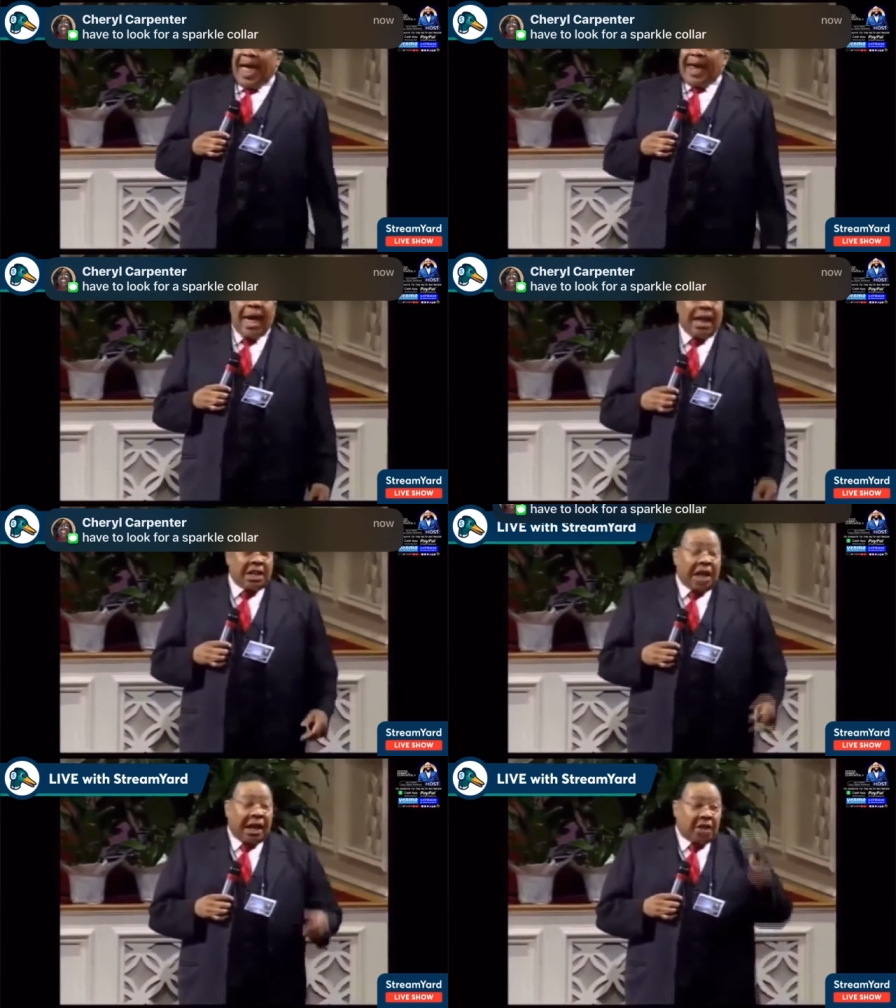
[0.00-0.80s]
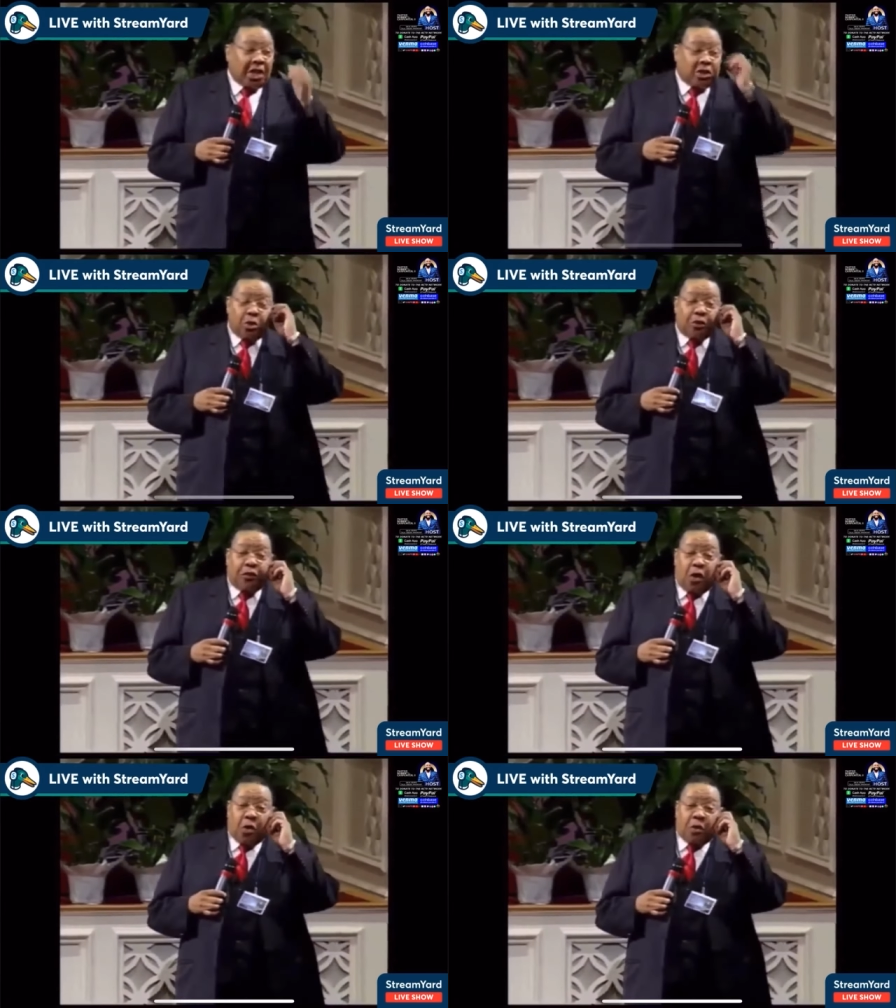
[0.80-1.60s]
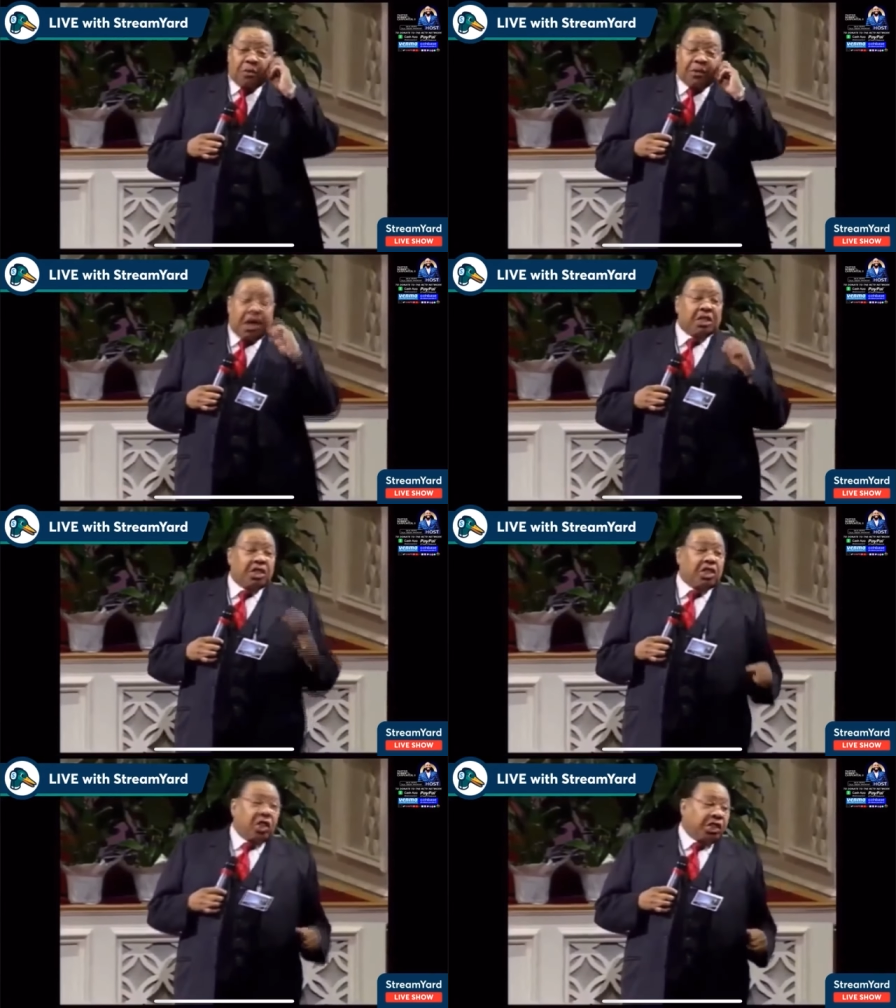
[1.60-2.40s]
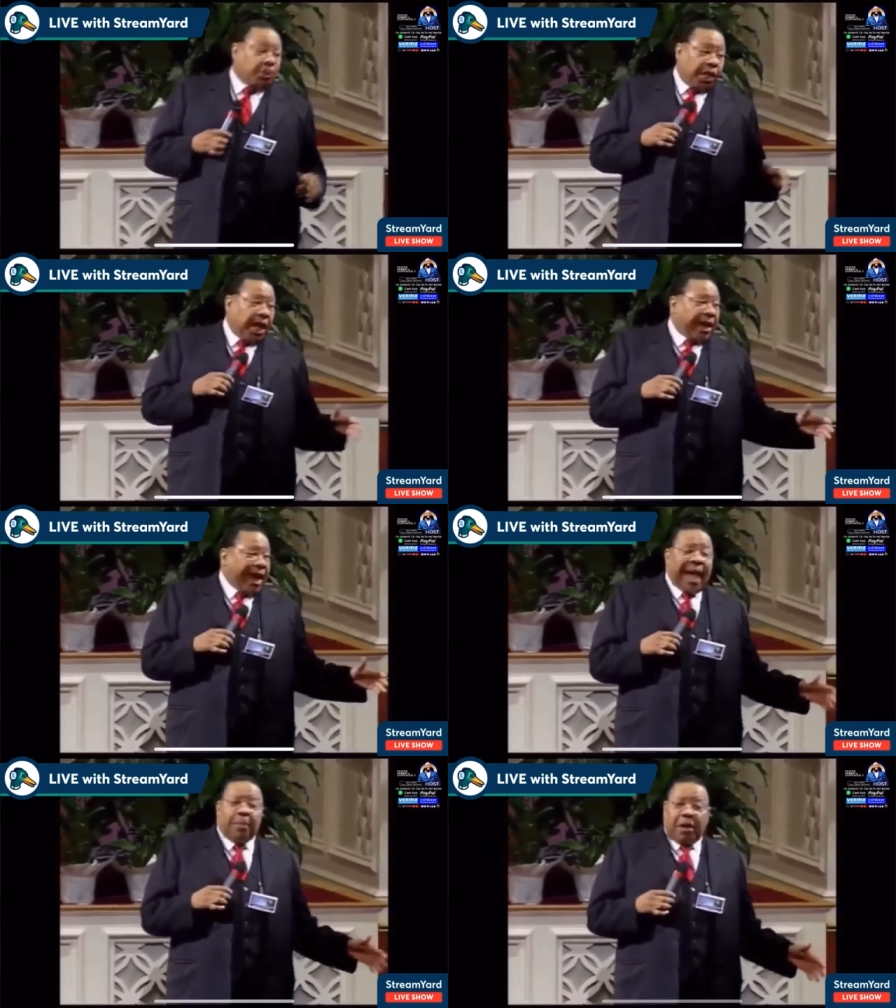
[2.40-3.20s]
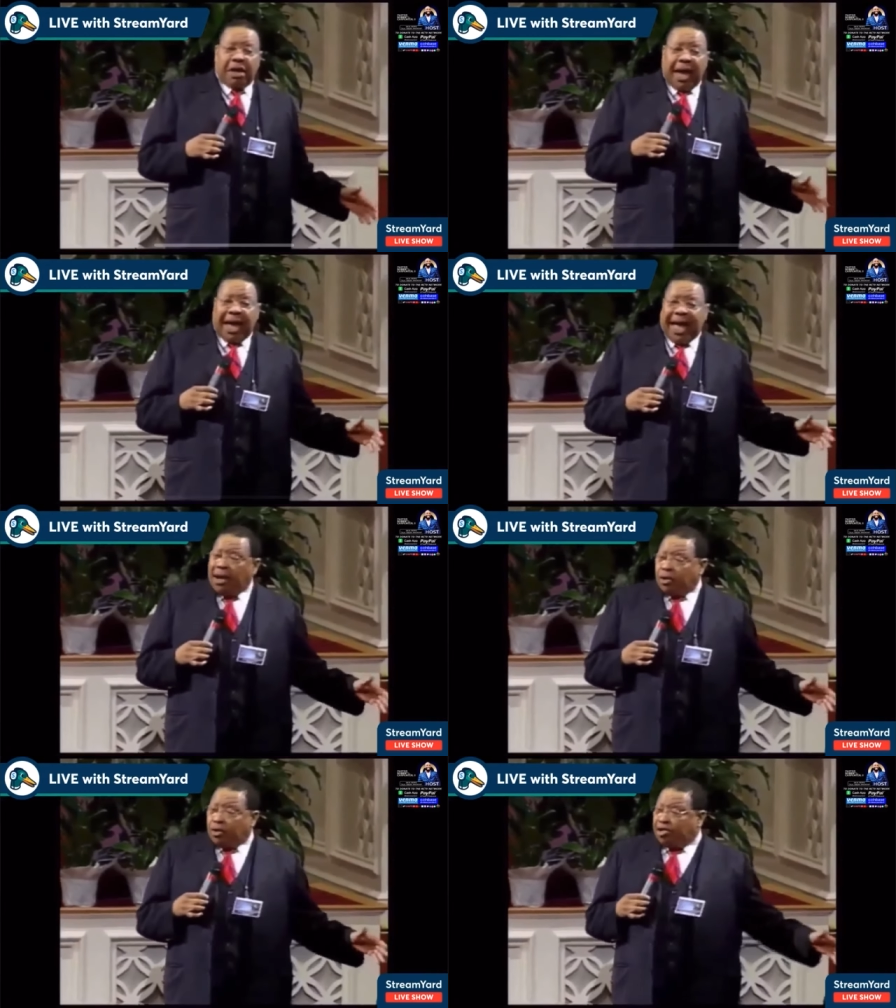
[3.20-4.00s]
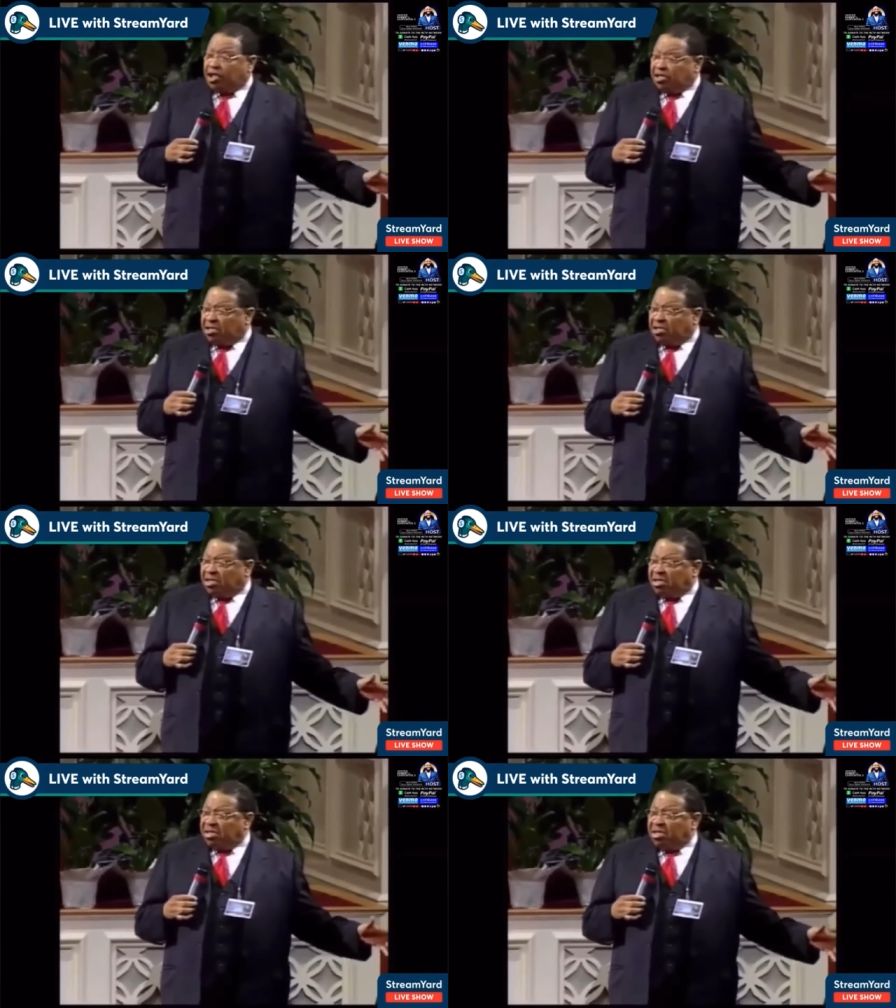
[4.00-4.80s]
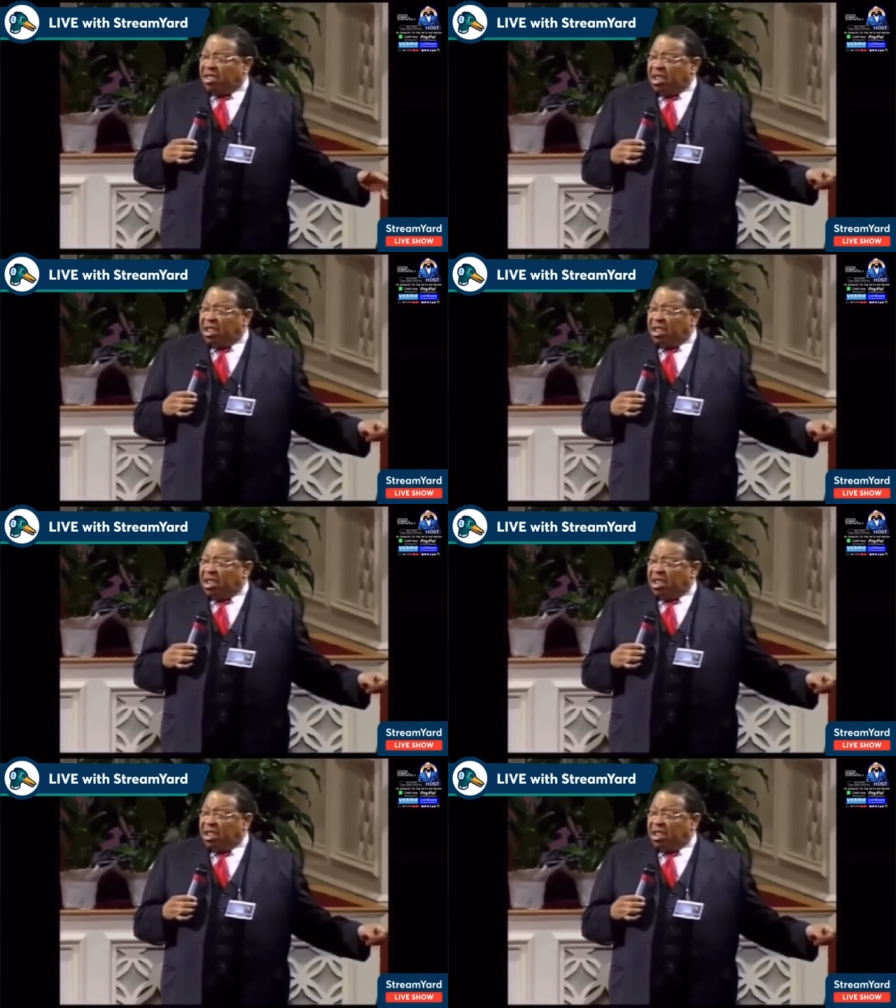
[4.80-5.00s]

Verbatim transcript: And I, did, I tell you, folk, Dr. Saucer were getting happy in their houses.